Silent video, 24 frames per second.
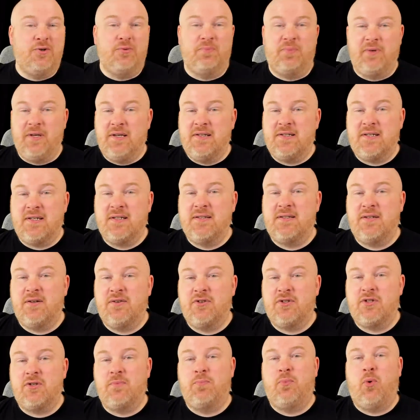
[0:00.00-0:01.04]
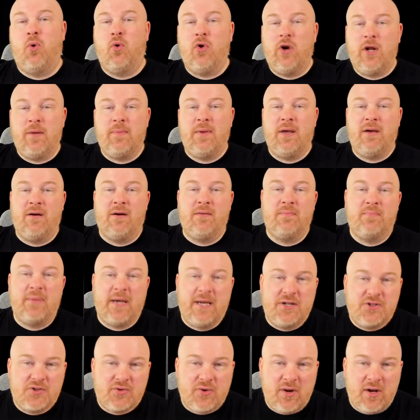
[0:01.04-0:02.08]
do, please consider supporting me on
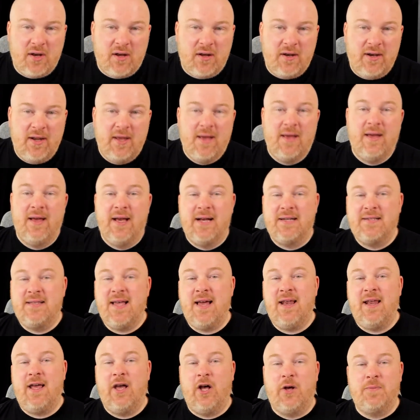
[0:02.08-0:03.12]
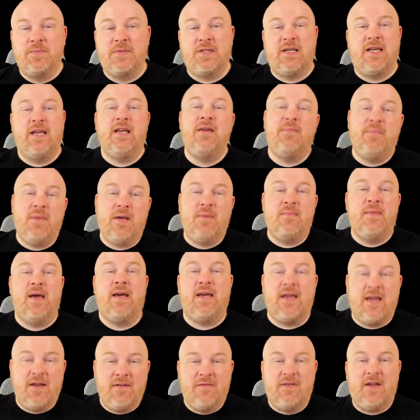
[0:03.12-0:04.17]
Patreon, as that helps keep me
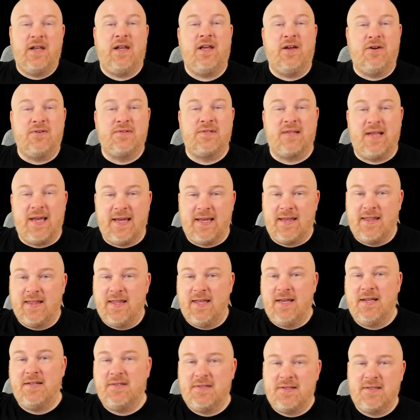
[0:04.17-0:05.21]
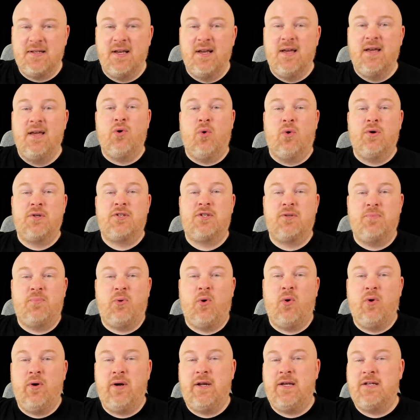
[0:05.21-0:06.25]
making videos like this, and your
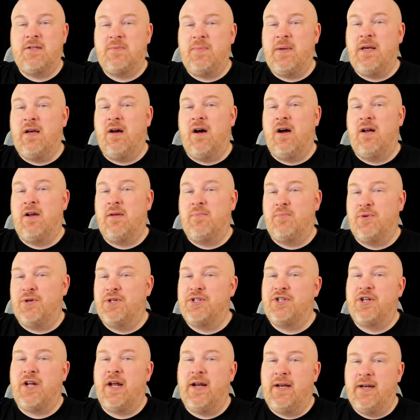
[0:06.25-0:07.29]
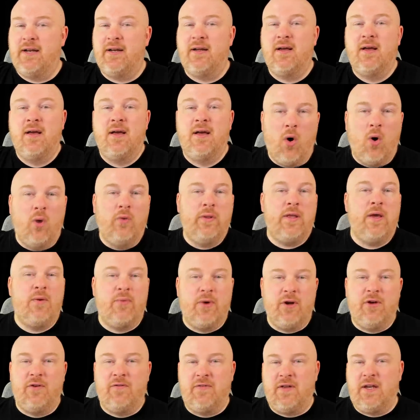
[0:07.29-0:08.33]
support is beyond appreciated. The only
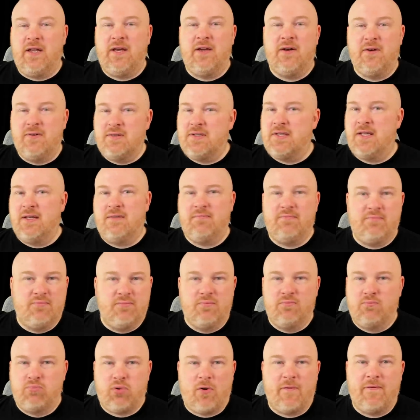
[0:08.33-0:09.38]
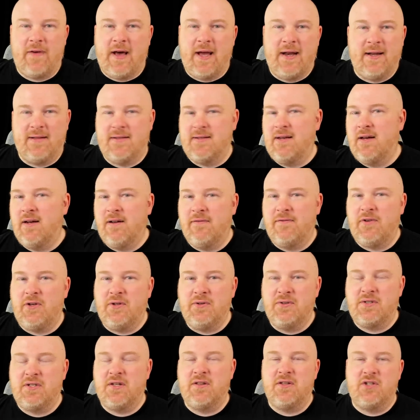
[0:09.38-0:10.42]
real videos that provide a ton of
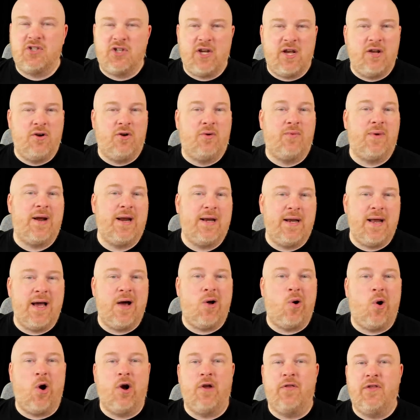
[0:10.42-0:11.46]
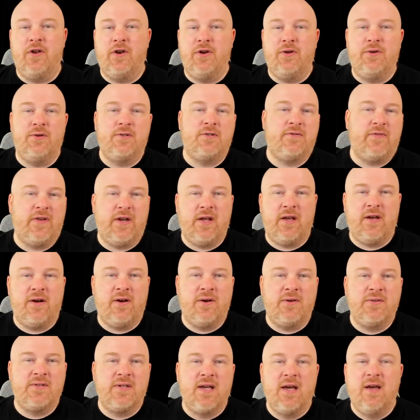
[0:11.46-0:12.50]
views to the channel right now are the news
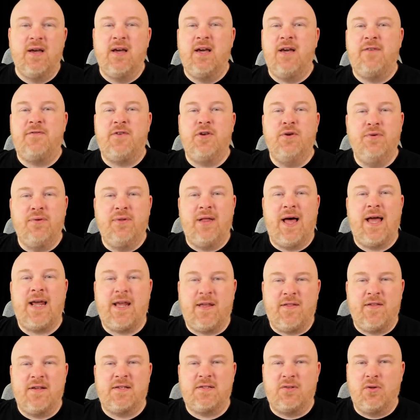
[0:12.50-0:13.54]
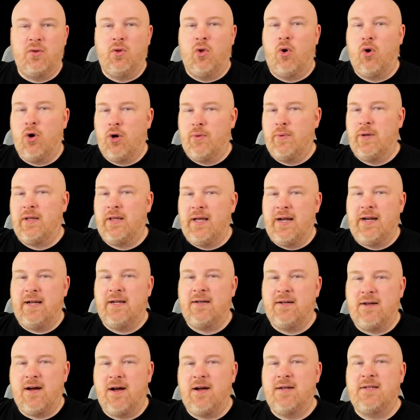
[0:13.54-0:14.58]
videos. If you like this
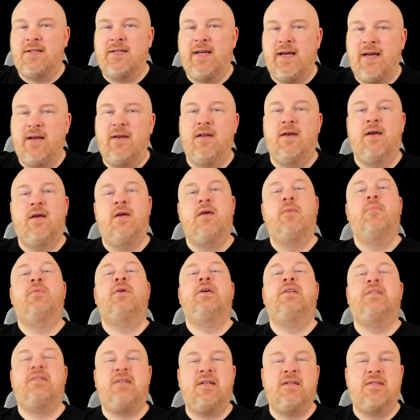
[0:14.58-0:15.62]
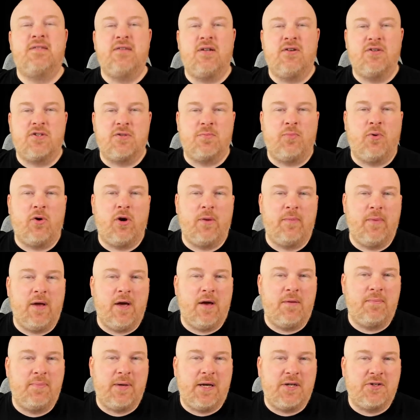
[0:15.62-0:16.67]
lore-related content, please consider supporting me
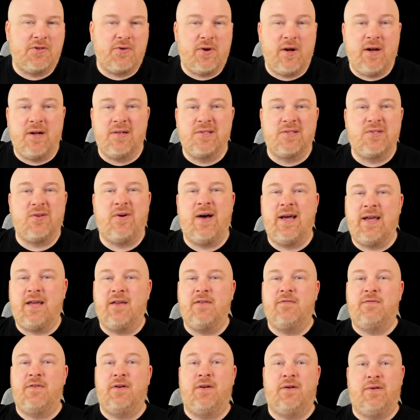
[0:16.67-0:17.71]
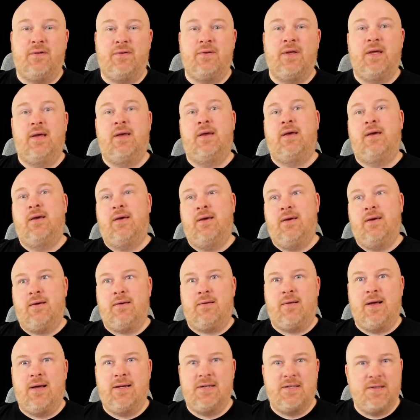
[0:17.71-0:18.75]
on Patreon so I can feel
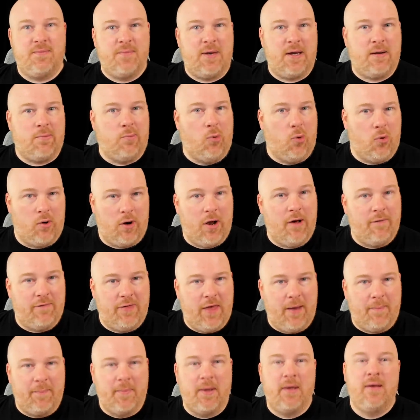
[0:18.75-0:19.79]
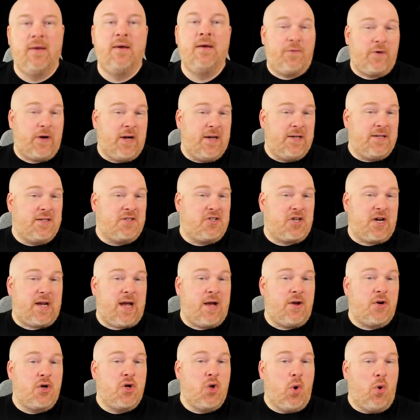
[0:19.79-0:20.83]
inclined to make more of them. Don't forget to check
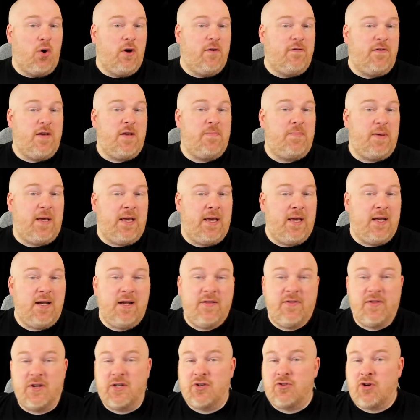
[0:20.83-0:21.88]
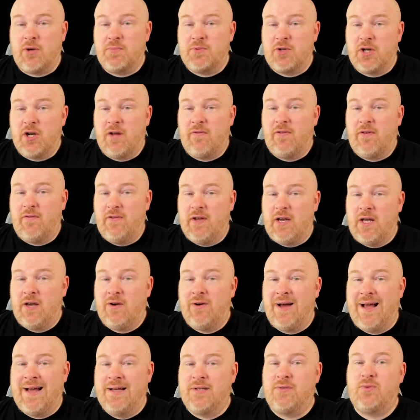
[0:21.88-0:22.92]
out NordVPN in the description of the
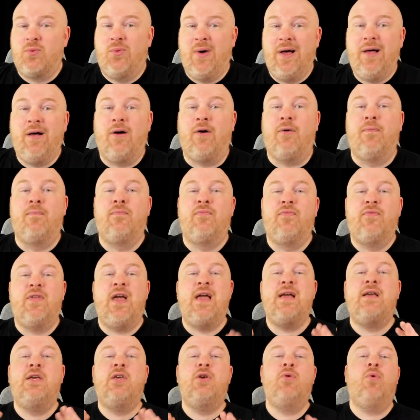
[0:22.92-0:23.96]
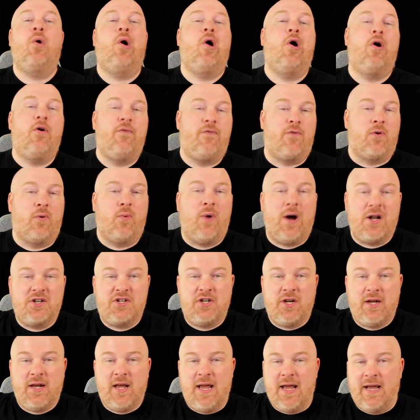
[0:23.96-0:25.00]
video as well. Thank you all for
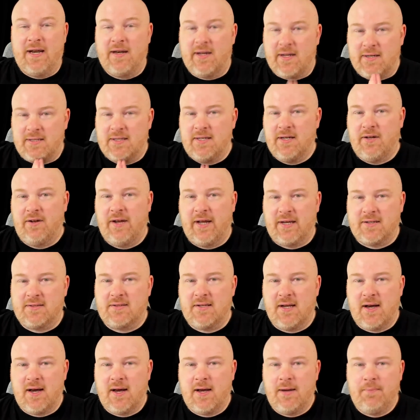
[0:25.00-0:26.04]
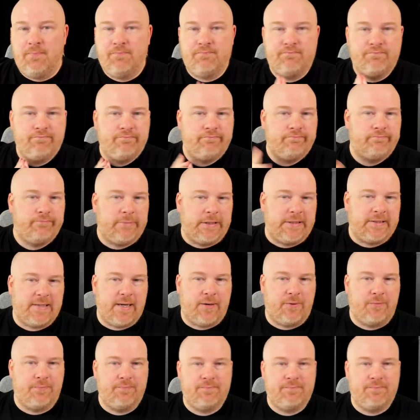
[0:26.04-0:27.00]
watching, and until next time, peace